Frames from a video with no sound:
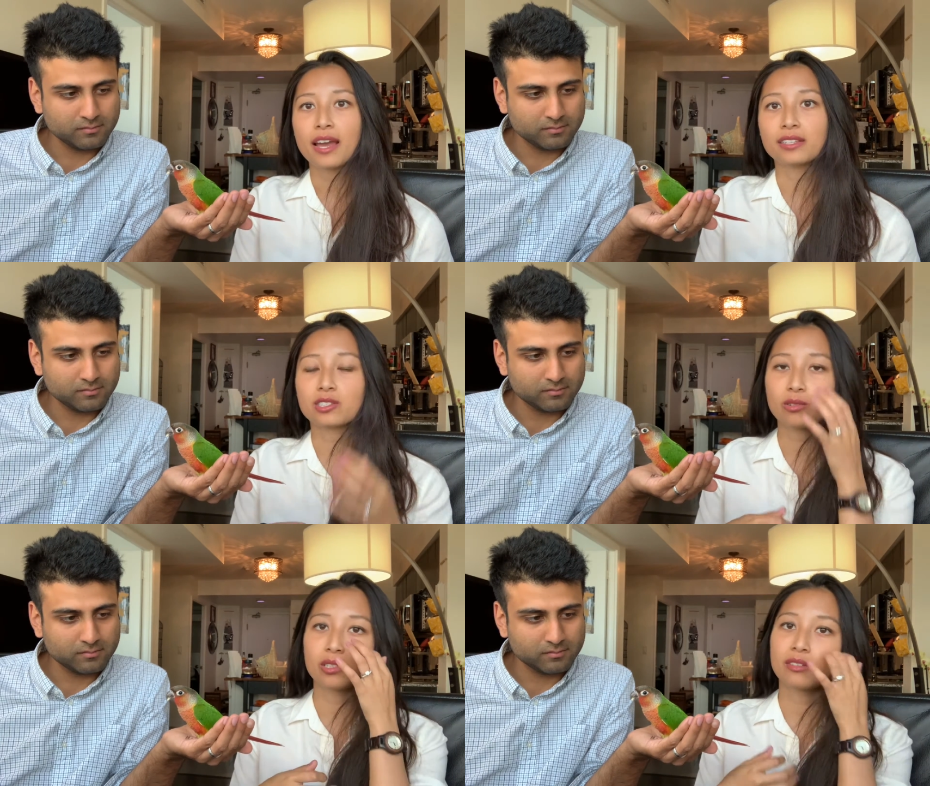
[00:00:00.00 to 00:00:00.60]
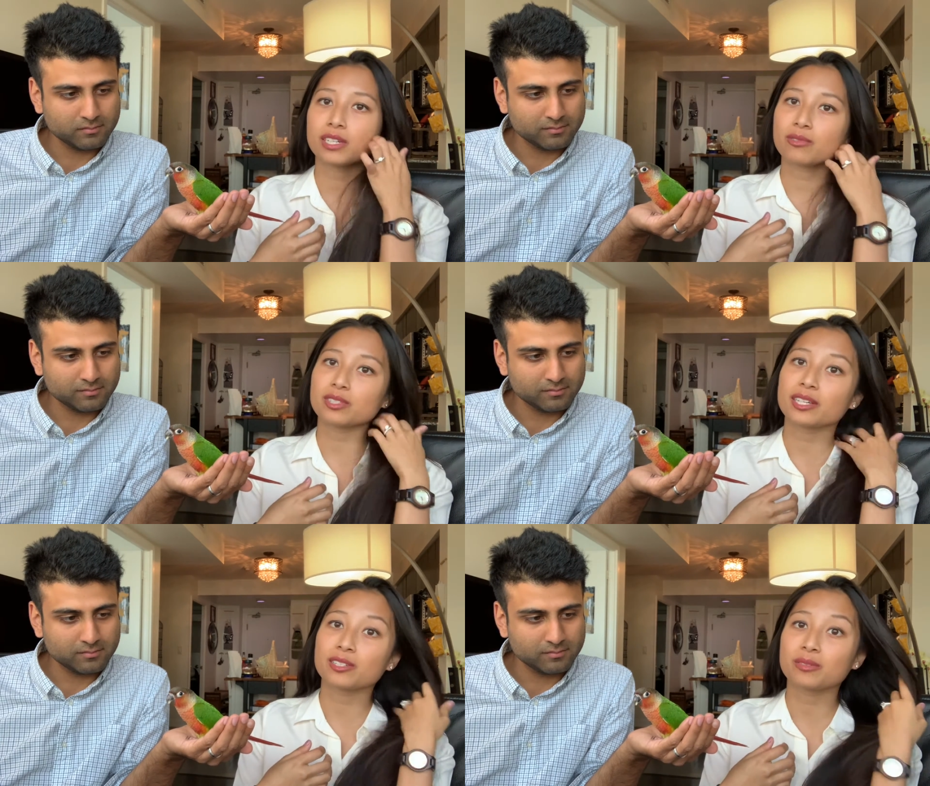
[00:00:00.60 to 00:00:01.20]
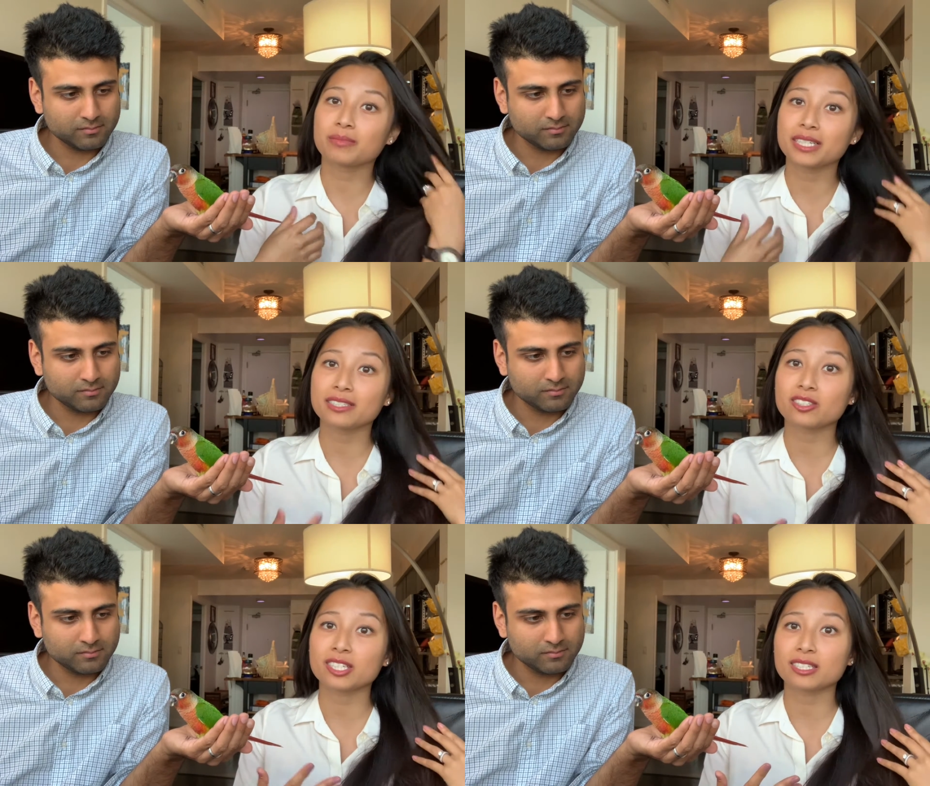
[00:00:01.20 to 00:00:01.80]
Speaker 1: And so living within your
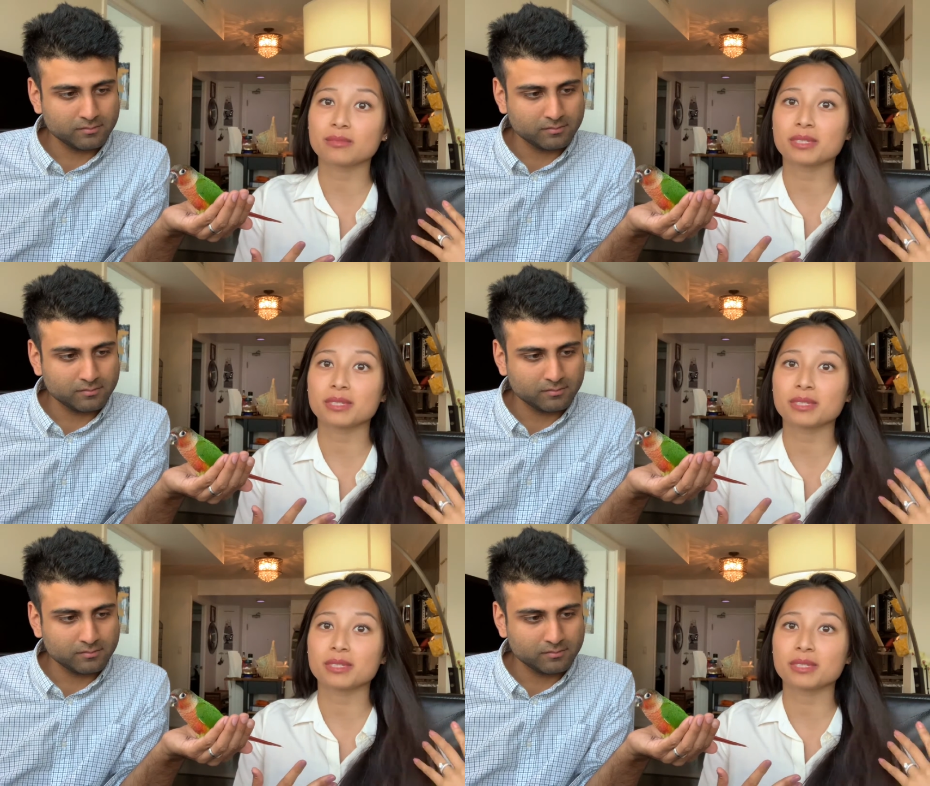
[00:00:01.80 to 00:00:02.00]
means just